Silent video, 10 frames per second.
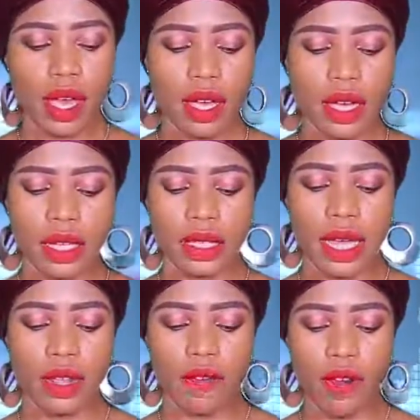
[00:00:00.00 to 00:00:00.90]
He
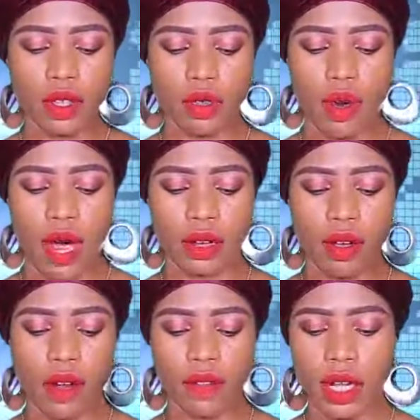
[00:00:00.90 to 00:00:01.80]
said the first one
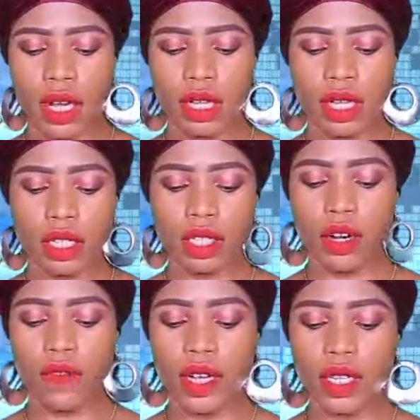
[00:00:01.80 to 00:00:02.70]
of the
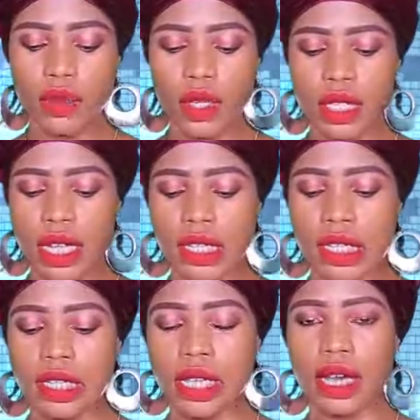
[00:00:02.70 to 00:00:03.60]
Jehovah's
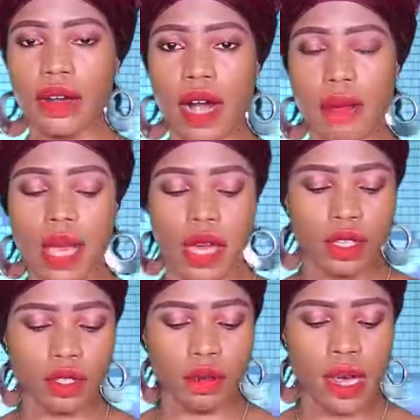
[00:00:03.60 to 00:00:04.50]
Witnesses in
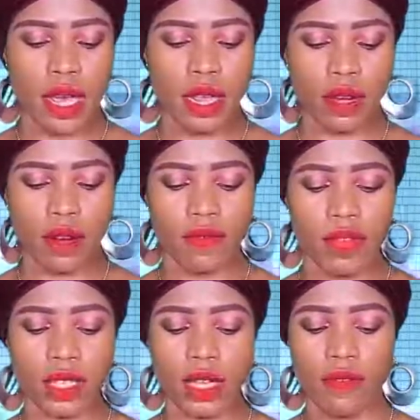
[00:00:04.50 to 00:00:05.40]
Crimea to be
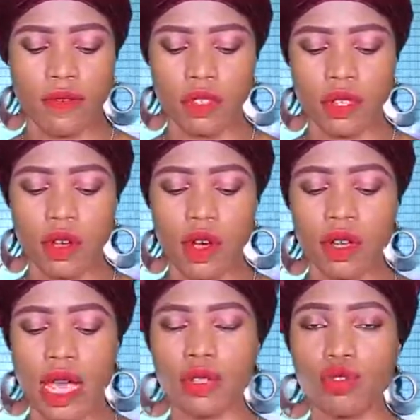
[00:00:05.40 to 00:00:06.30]
convicted for
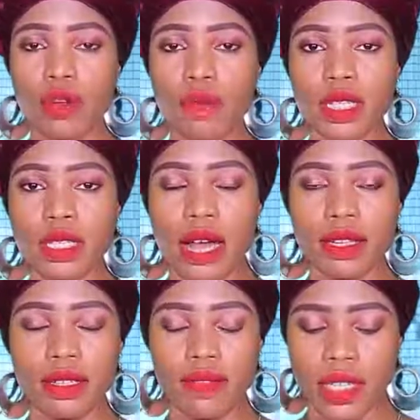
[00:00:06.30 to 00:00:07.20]
so-called extremist
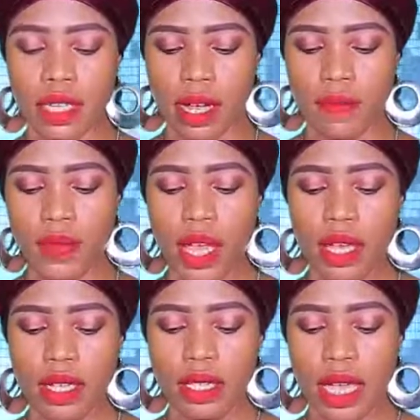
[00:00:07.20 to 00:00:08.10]
activity,
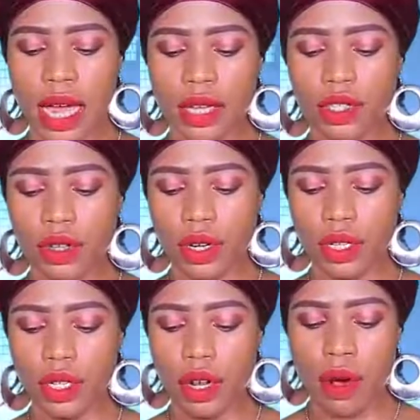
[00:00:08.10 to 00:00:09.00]
said
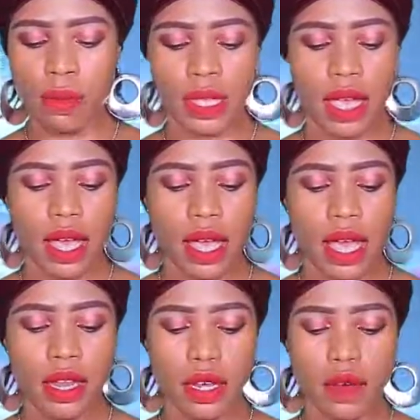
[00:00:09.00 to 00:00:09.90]
Gerard Lopes,
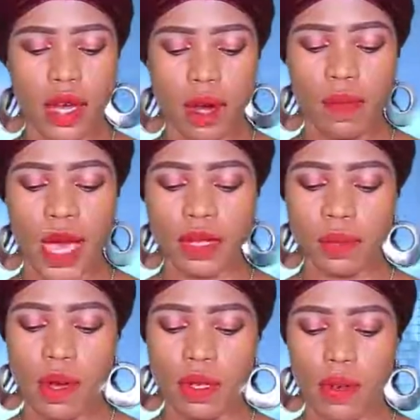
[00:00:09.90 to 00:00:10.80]
a New York-based
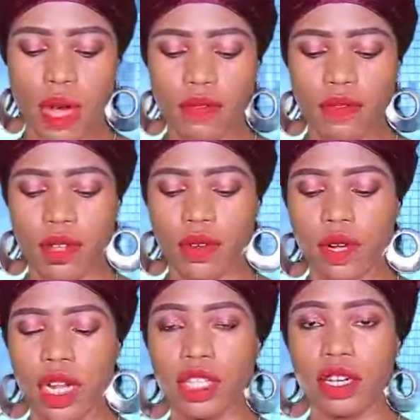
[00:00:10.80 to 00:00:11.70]
spokesman for the
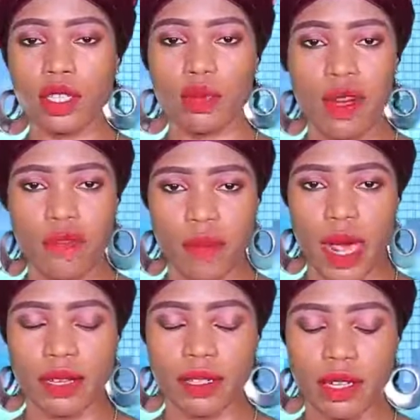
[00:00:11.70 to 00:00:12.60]
religious
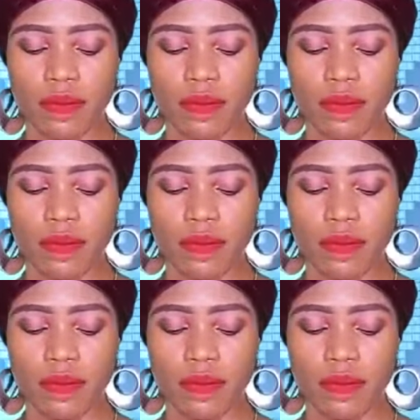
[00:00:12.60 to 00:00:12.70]
movement.